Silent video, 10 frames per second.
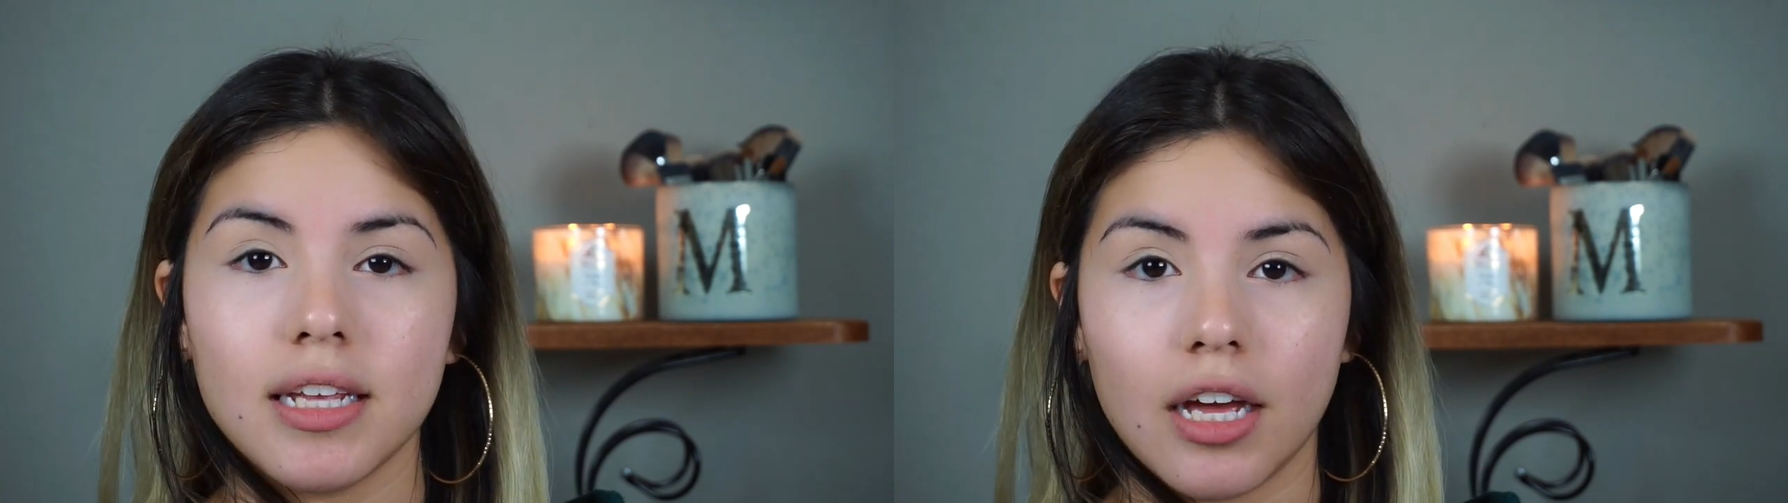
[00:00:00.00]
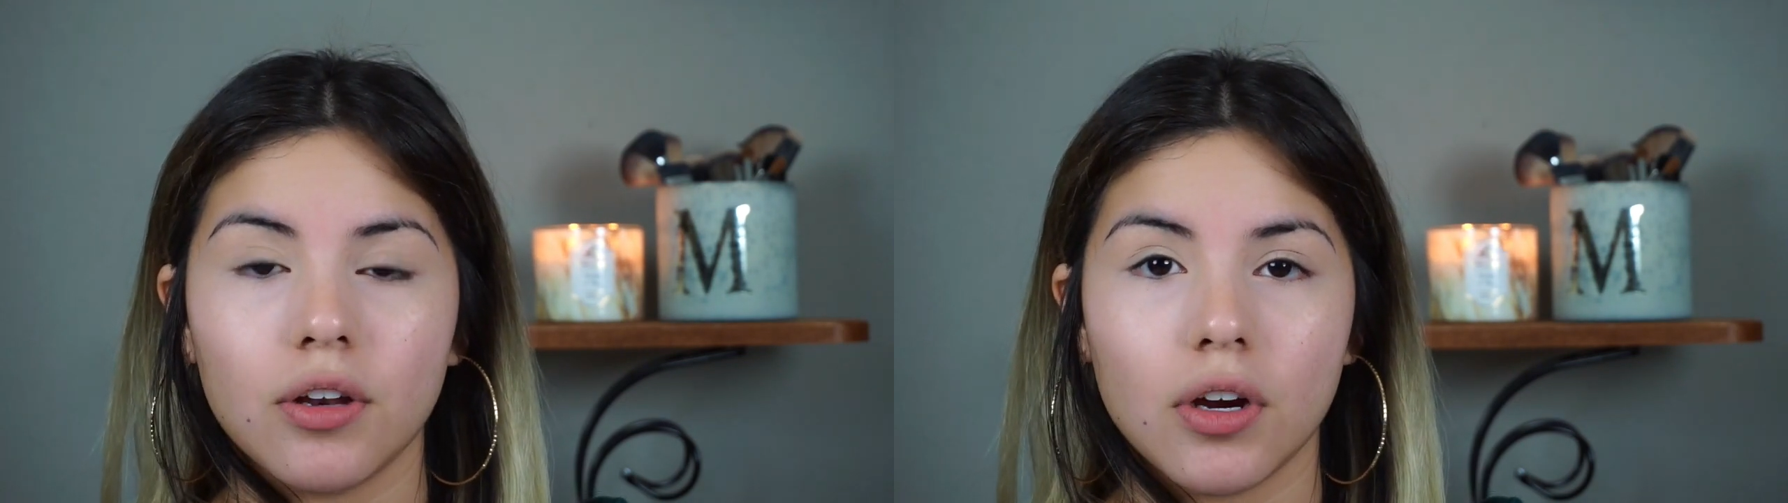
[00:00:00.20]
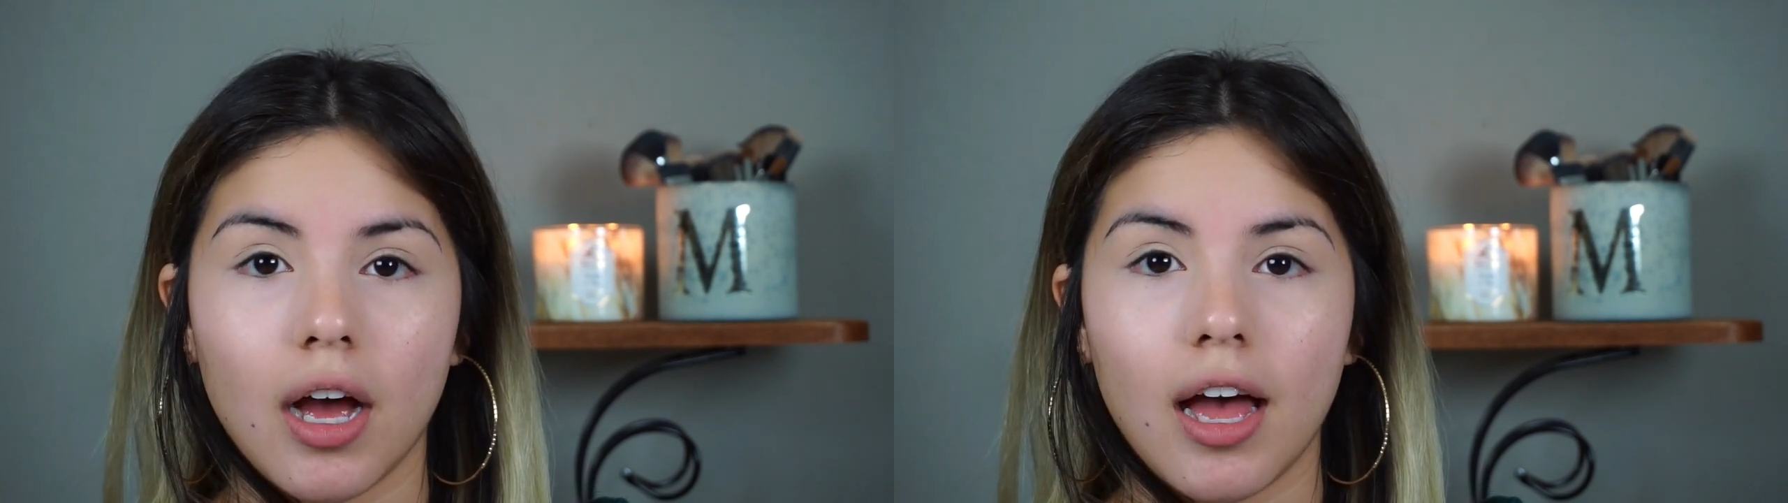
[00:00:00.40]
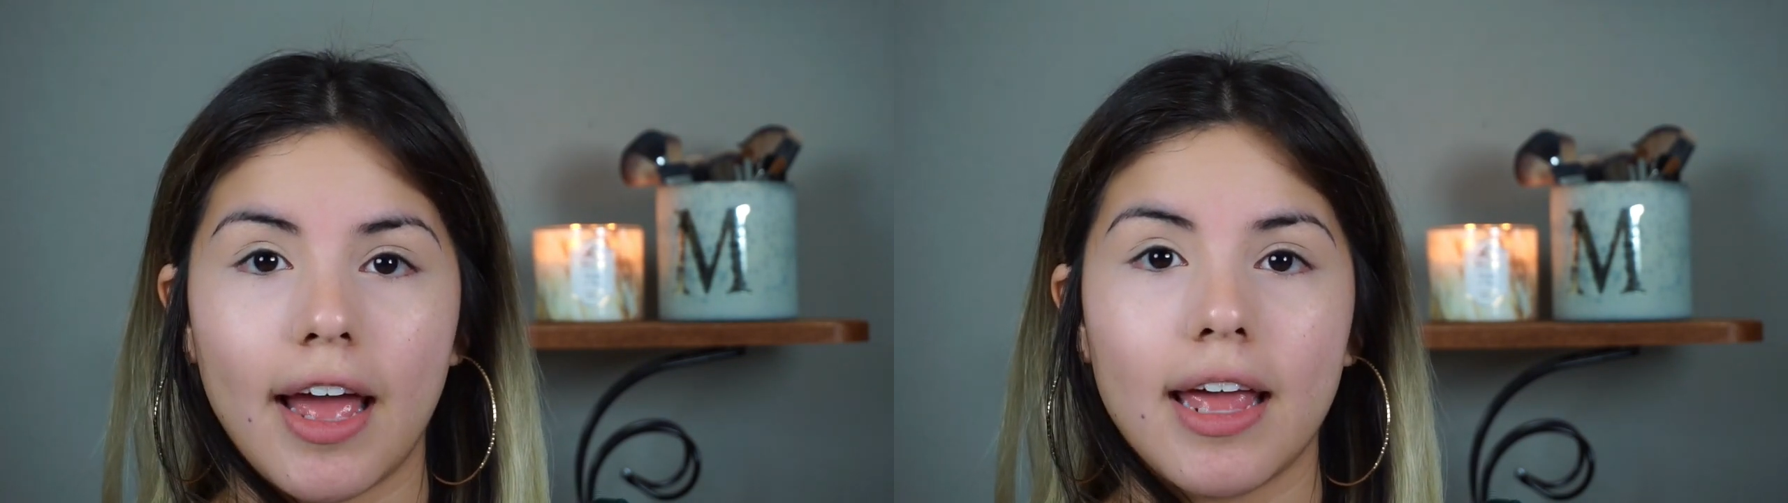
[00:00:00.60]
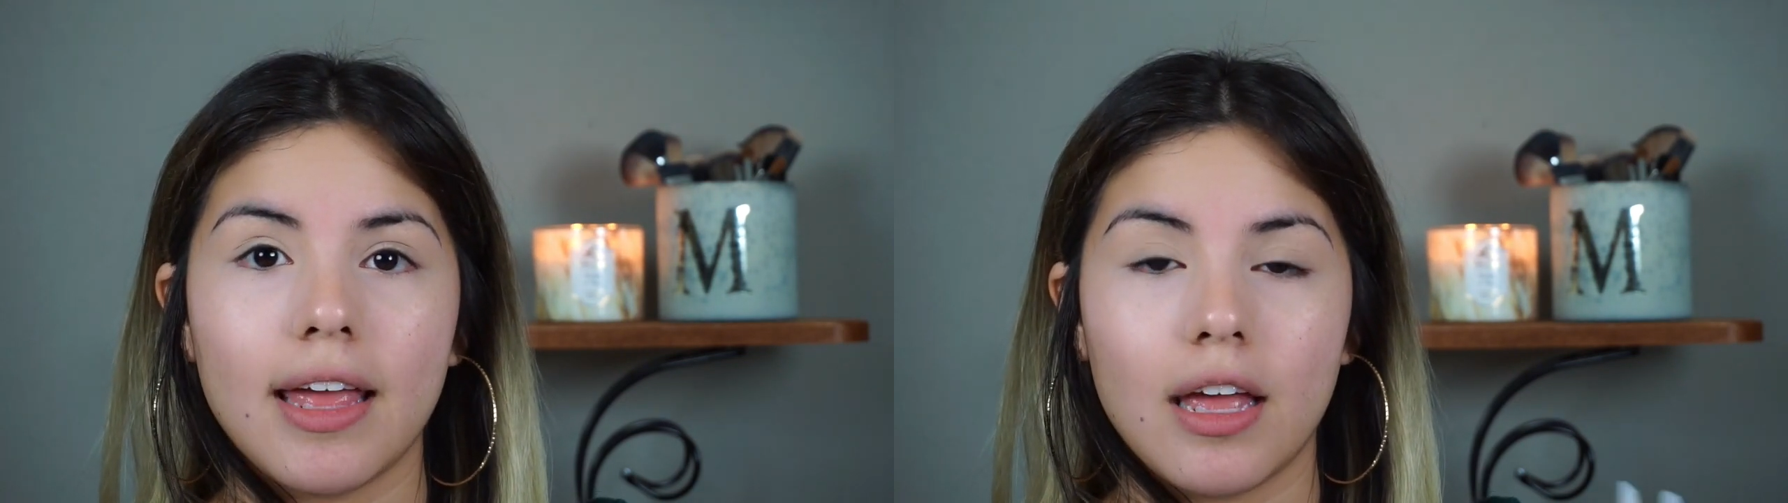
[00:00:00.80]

the under eye